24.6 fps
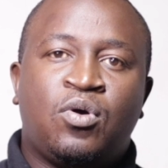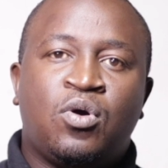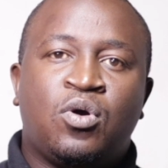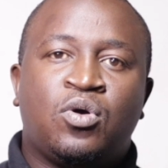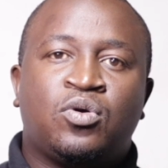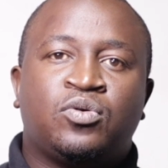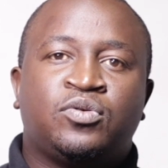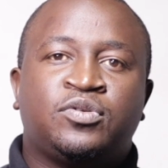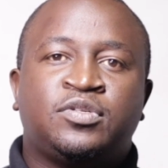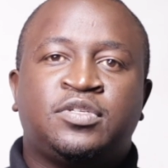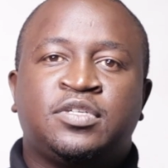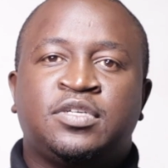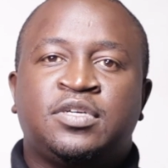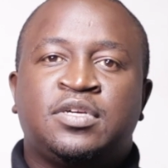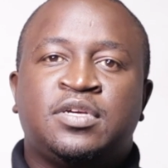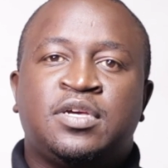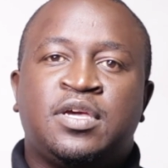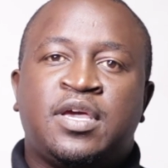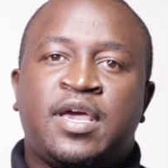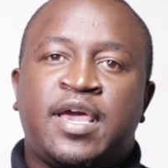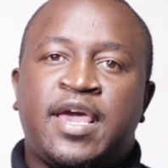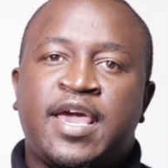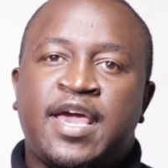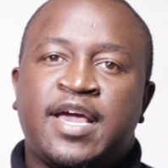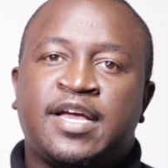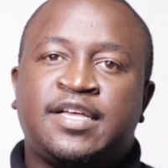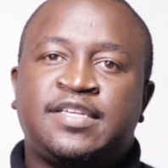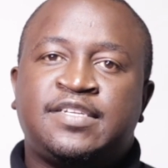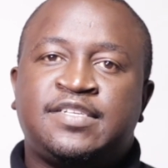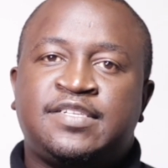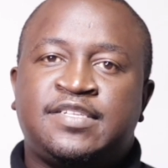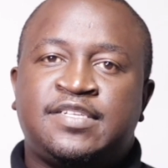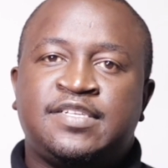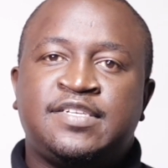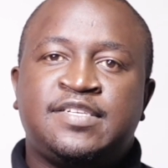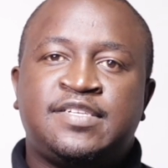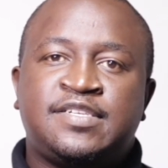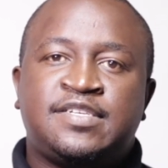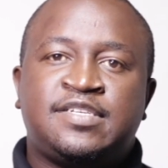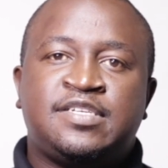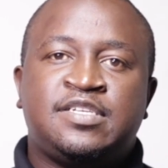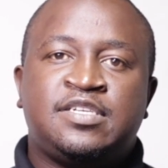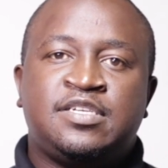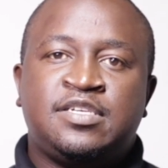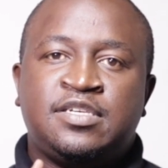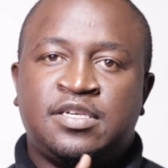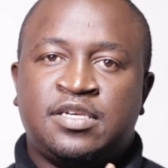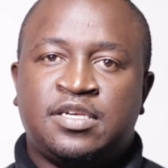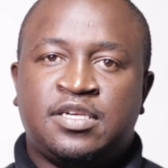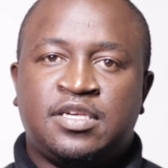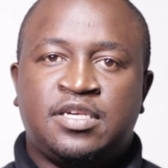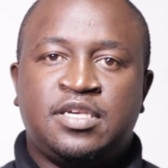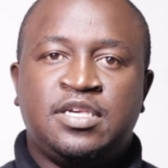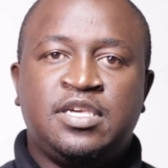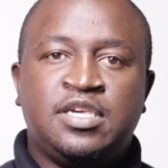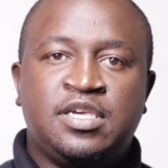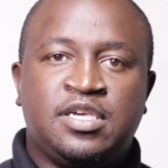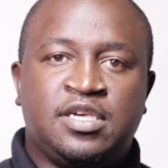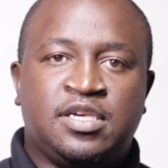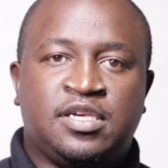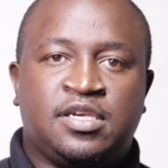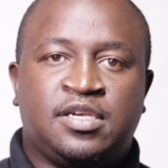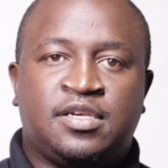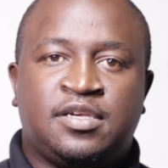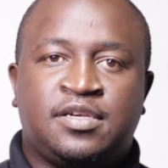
called X D C E